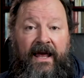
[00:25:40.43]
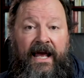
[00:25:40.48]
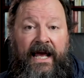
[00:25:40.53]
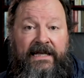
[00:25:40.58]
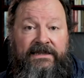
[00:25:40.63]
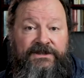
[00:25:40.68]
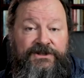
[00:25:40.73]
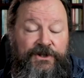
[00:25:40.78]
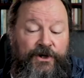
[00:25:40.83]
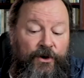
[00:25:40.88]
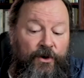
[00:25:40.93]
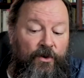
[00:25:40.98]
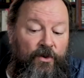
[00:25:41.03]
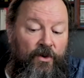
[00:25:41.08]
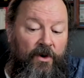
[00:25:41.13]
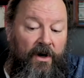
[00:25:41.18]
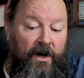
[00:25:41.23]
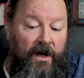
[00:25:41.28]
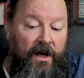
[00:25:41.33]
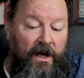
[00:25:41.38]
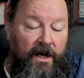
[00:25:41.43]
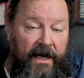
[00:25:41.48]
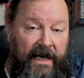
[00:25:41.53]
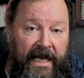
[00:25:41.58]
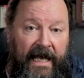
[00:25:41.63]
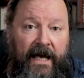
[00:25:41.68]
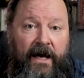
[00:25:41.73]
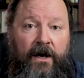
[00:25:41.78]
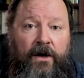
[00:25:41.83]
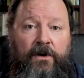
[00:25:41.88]
And so
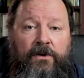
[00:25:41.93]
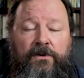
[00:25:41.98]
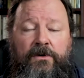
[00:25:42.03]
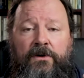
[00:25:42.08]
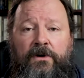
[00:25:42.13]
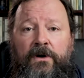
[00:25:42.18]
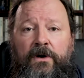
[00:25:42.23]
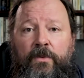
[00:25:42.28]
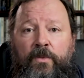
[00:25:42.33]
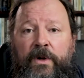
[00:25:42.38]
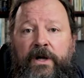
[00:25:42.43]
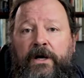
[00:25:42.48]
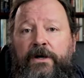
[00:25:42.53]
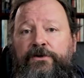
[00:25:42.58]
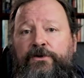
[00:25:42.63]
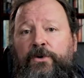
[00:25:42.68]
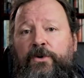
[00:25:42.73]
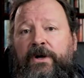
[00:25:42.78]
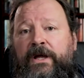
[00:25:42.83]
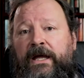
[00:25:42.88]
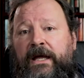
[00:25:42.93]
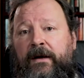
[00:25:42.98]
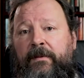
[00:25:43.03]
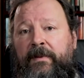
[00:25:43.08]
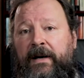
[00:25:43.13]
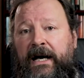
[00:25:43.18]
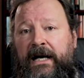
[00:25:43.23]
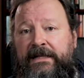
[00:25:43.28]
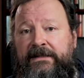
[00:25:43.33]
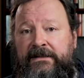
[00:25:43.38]
now we are talking
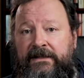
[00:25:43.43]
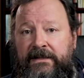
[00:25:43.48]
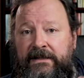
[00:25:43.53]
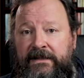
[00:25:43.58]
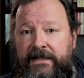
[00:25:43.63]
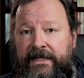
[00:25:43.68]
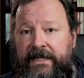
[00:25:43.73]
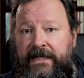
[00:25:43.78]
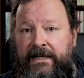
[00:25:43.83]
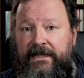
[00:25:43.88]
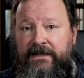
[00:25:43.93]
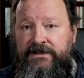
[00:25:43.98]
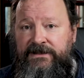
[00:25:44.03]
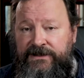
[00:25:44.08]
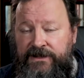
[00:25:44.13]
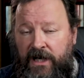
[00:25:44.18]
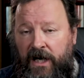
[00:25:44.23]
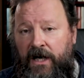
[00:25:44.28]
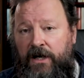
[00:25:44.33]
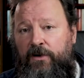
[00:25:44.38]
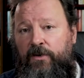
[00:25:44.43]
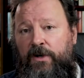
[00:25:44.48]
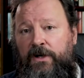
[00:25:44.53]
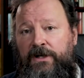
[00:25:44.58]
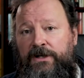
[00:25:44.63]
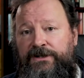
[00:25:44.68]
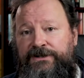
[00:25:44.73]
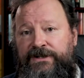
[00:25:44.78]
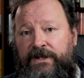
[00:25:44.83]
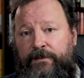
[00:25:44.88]
about the Skunk
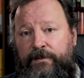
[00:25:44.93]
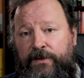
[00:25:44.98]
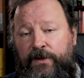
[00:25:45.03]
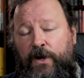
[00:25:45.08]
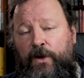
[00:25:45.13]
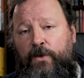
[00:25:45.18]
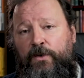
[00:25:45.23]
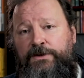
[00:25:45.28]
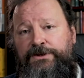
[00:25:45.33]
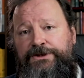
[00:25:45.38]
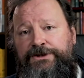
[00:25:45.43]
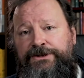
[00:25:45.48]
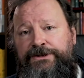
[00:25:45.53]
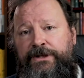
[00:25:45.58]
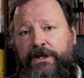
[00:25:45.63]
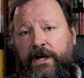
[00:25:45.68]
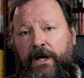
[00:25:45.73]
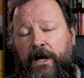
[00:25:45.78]
Works approach